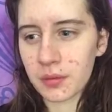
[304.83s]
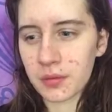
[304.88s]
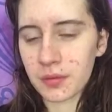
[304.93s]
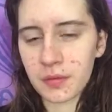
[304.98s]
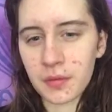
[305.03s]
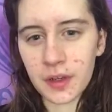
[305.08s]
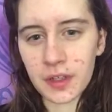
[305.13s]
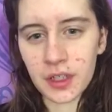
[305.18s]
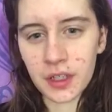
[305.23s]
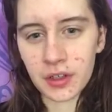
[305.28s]

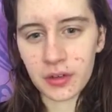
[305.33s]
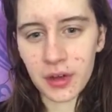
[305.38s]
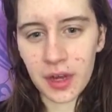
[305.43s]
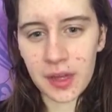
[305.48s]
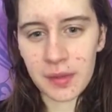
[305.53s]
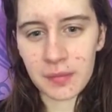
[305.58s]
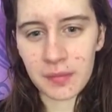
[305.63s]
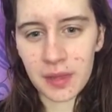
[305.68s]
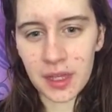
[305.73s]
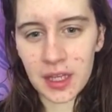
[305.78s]
finding
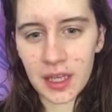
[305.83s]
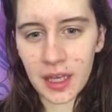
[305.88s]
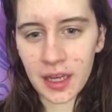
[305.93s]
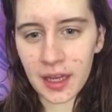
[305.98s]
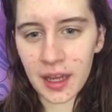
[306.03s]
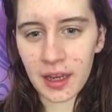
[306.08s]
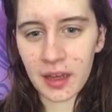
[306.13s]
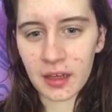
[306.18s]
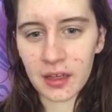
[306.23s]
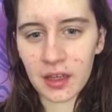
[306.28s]
great
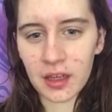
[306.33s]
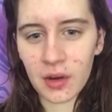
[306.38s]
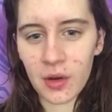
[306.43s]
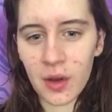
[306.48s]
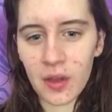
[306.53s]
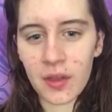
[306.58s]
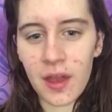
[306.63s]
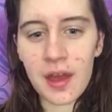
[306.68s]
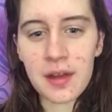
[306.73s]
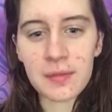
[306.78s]
meaning. And, you
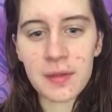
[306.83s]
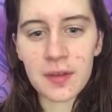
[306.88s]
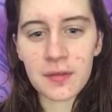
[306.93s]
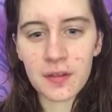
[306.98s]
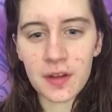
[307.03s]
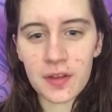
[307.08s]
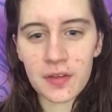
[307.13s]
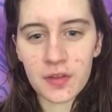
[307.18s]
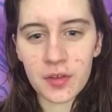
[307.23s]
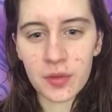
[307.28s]
know, a lot of my
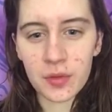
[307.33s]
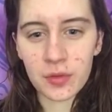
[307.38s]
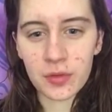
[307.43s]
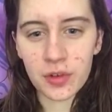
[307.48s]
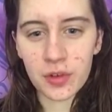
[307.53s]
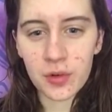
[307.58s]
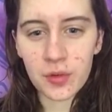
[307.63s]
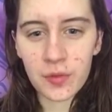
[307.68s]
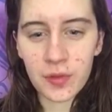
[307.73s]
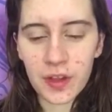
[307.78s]
friends who
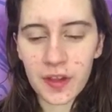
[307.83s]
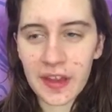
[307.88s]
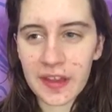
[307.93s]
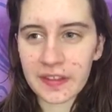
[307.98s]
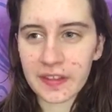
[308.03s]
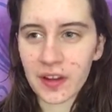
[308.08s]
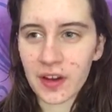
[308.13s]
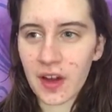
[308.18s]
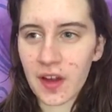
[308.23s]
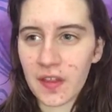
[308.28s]
do feel
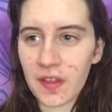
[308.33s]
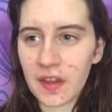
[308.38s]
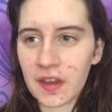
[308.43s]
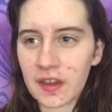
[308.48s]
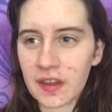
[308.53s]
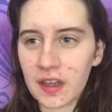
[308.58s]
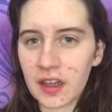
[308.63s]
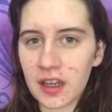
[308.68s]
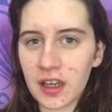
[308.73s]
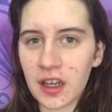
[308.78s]
like they're
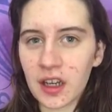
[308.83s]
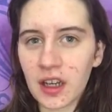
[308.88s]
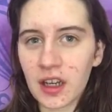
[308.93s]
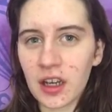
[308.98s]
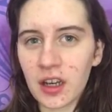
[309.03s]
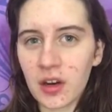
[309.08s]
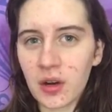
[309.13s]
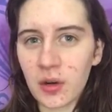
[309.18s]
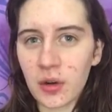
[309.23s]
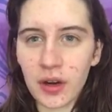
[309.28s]
authentic,
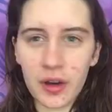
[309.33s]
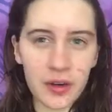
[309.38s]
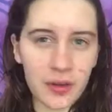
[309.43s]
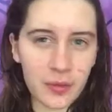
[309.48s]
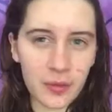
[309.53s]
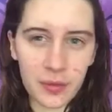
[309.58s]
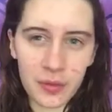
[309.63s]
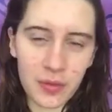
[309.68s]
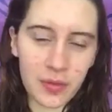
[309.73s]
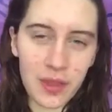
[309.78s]

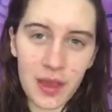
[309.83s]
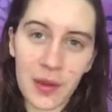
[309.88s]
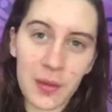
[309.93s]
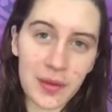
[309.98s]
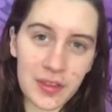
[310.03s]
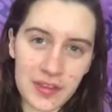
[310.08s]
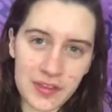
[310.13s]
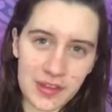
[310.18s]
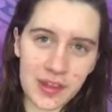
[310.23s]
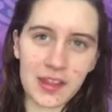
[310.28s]
or they
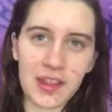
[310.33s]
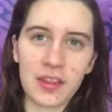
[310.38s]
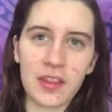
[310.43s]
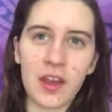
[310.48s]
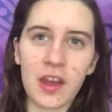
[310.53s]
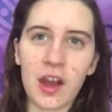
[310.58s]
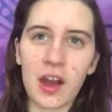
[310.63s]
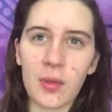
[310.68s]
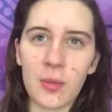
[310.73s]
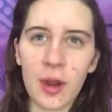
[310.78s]
wouldn't say that
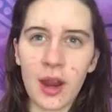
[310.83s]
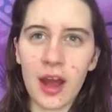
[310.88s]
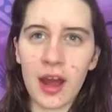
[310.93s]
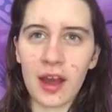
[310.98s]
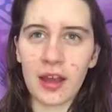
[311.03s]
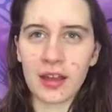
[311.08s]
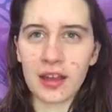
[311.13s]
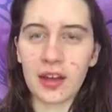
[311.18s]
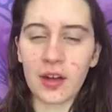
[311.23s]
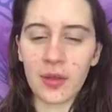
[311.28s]
they are, but,
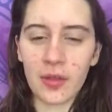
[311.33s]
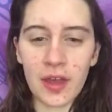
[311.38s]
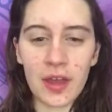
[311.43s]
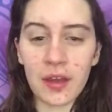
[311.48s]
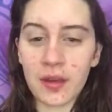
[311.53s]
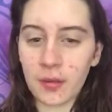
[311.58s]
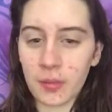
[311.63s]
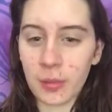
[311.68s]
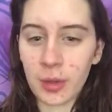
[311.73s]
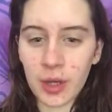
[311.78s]
you know,
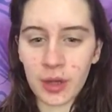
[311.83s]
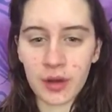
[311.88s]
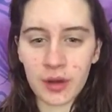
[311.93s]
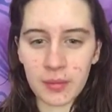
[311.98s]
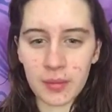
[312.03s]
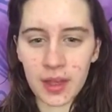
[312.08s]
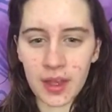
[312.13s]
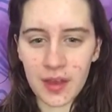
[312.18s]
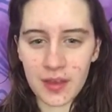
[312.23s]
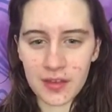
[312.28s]
they appear
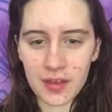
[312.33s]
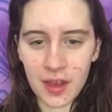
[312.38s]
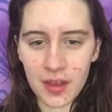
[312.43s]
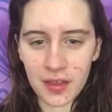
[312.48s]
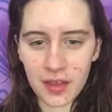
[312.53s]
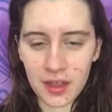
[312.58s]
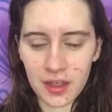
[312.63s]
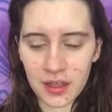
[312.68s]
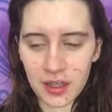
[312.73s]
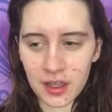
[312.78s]
to me as
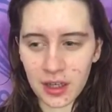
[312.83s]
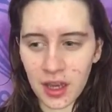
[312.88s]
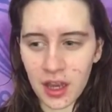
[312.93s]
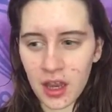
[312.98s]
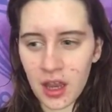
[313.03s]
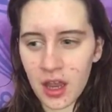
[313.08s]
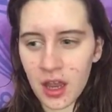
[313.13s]
authentic.